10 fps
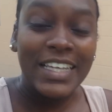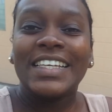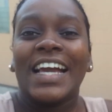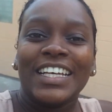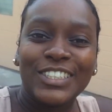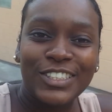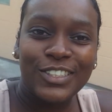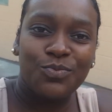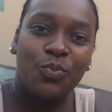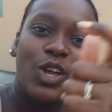Yes,
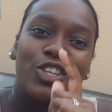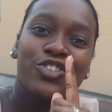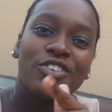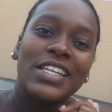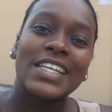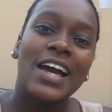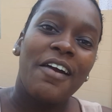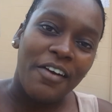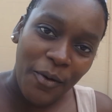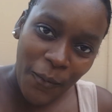Trin
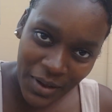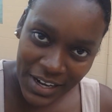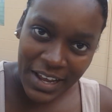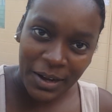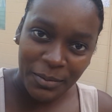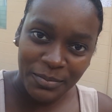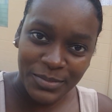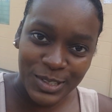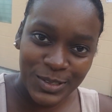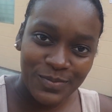Cara Williams.
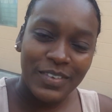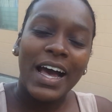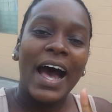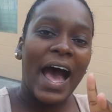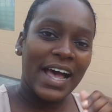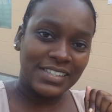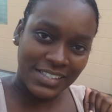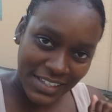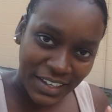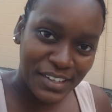I
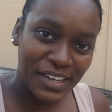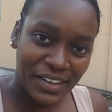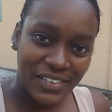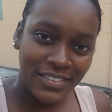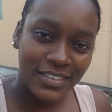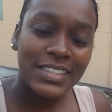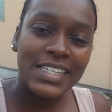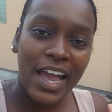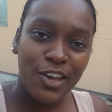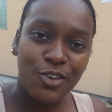see it here.
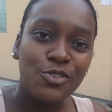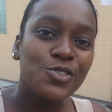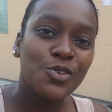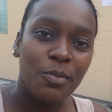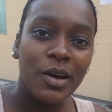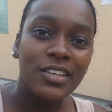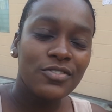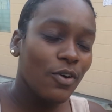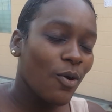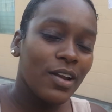Thank you so much
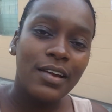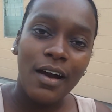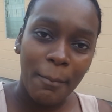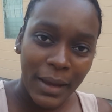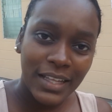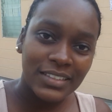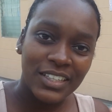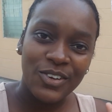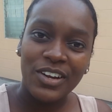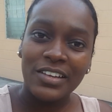for all the comments
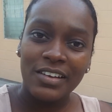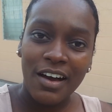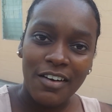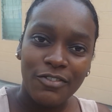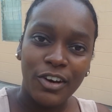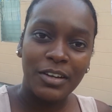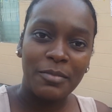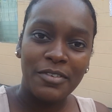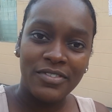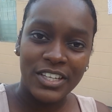and all the love on
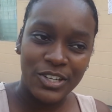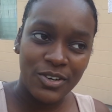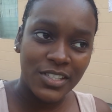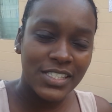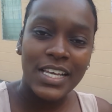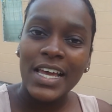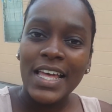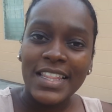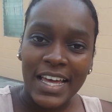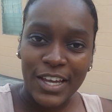my videos.
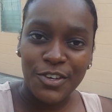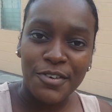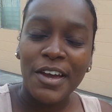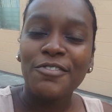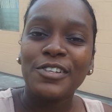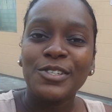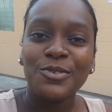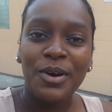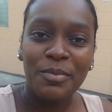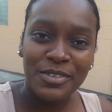Thank you, I really
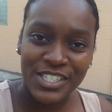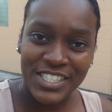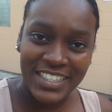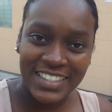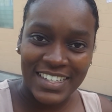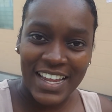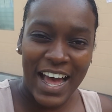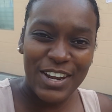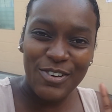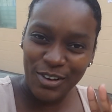do appreciate it.
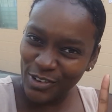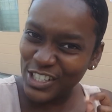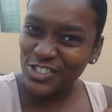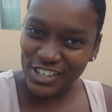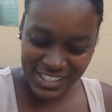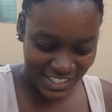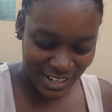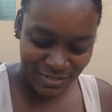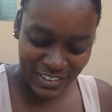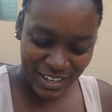I know it was Trin
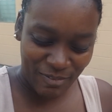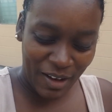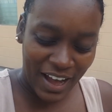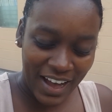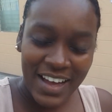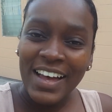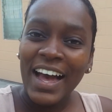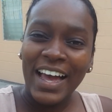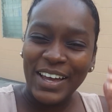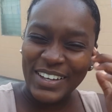something, but
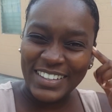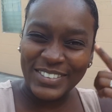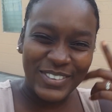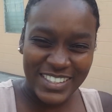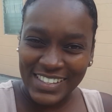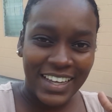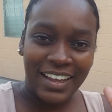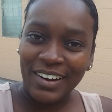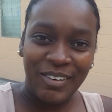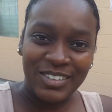it was
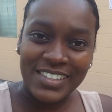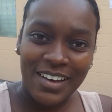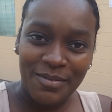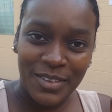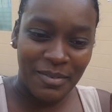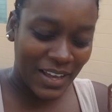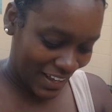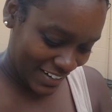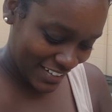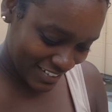taking long to come to my head.